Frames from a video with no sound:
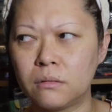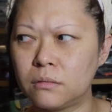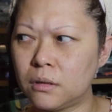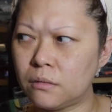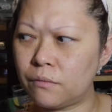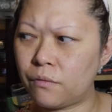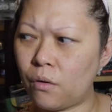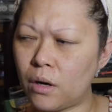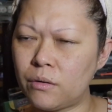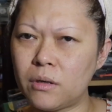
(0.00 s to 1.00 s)
Is it
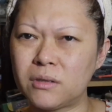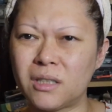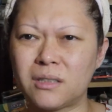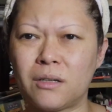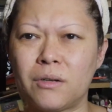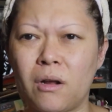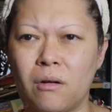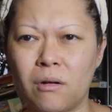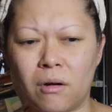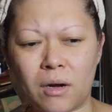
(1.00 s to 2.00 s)
400 or 600
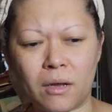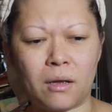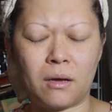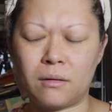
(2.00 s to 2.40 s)
Hong Kong?